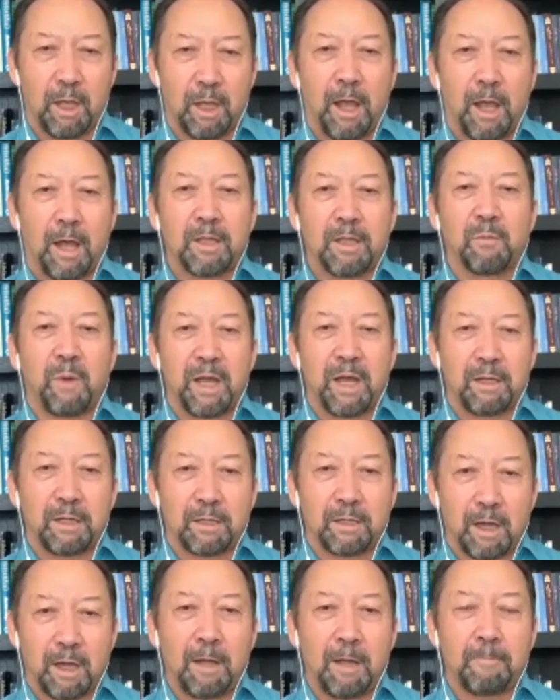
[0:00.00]
And by the
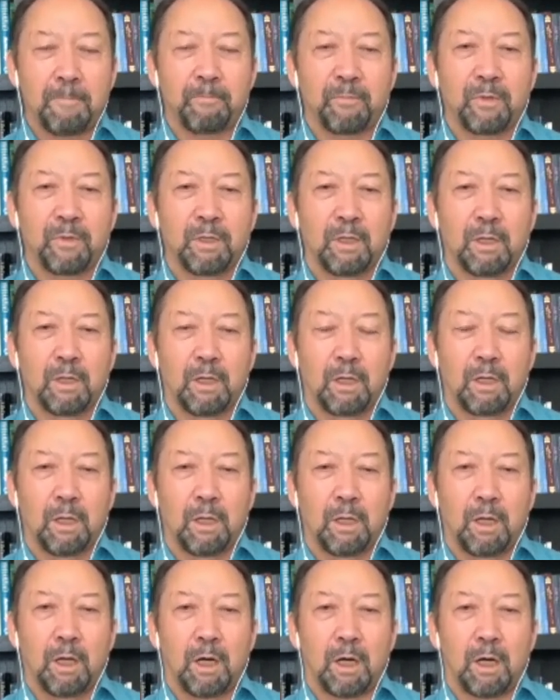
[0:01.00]
time
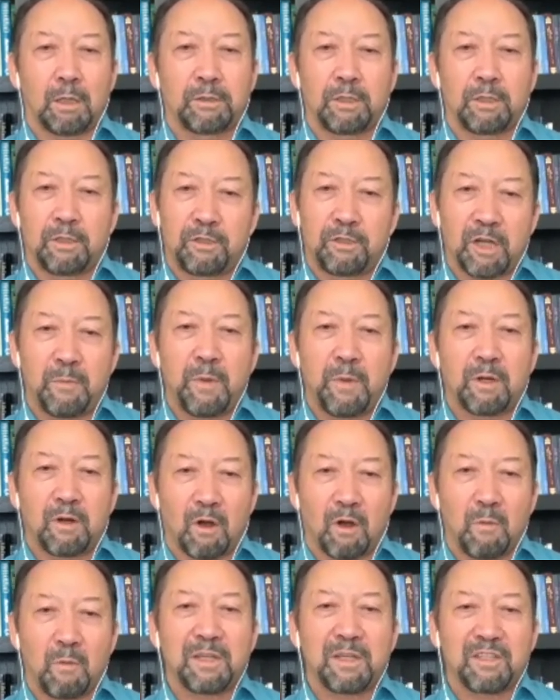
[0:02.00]
the German
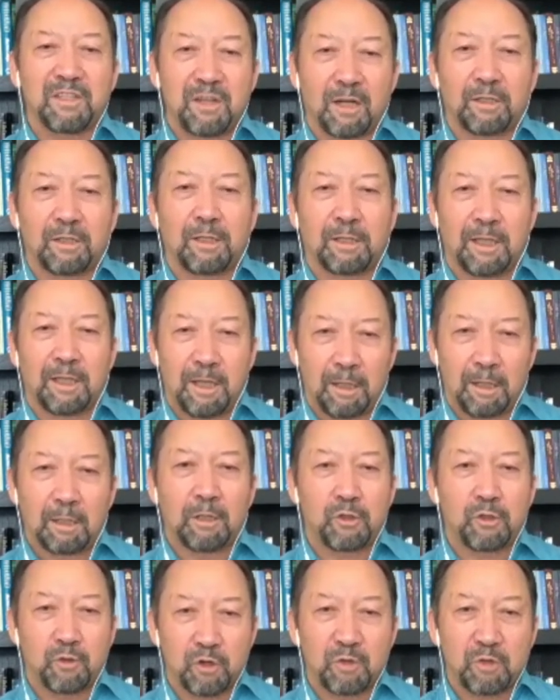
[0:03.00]
government started killing the
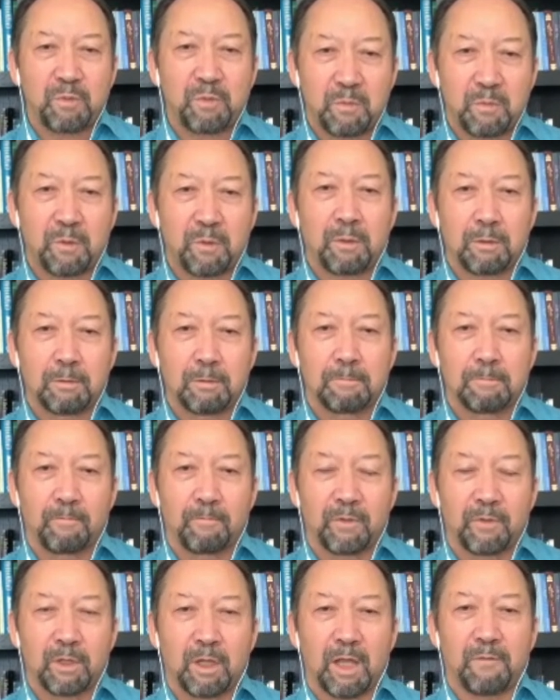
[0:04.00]
Jewish people,
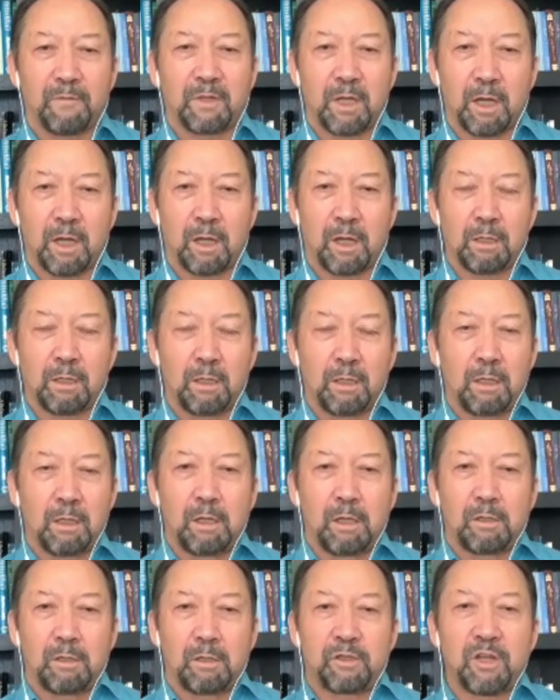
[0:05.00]
if the
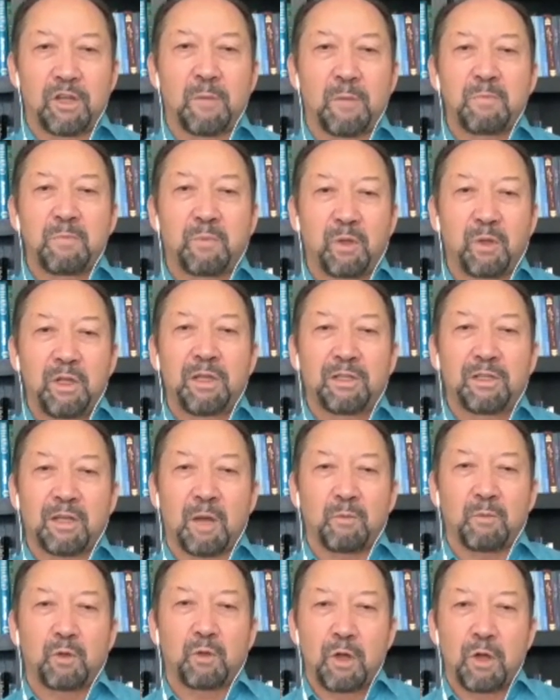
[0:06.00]
German police come
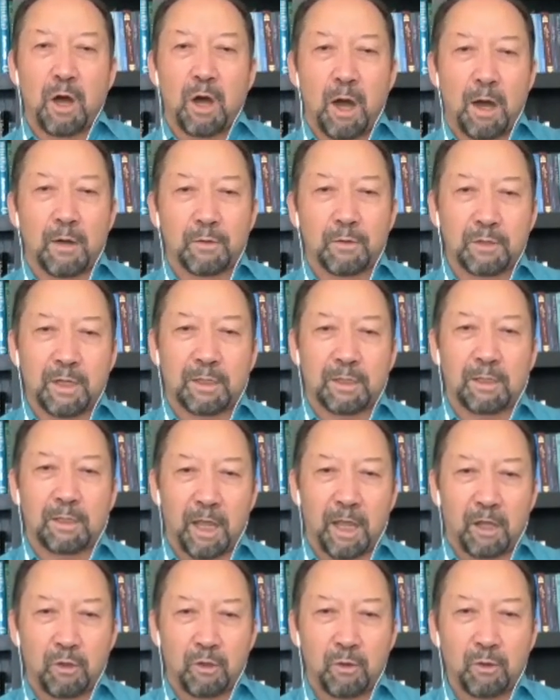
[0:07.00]
to your house and
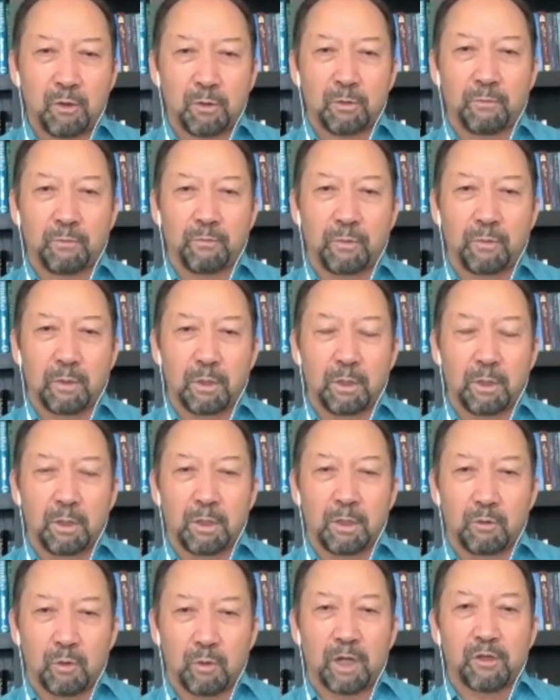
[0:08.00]
take you,
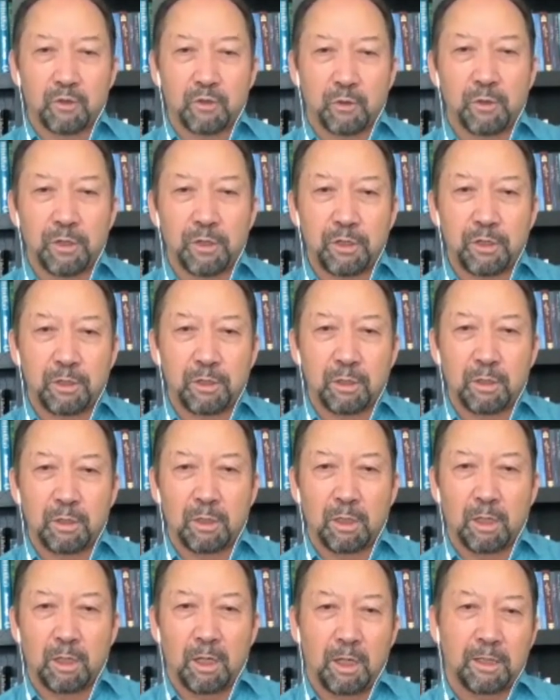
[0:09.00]
you are Jewish,
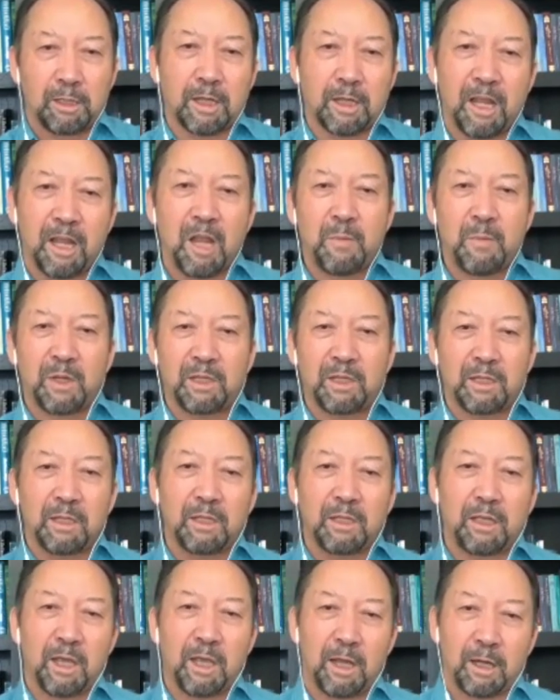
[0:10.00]
the neighbor
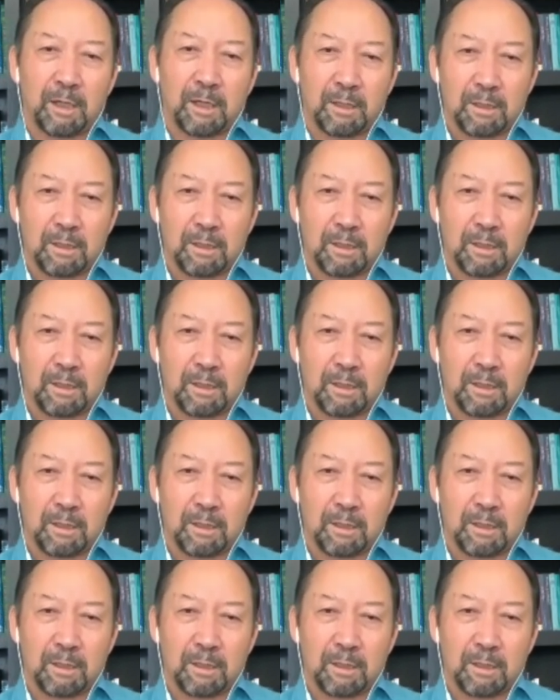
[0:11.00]
didn't care.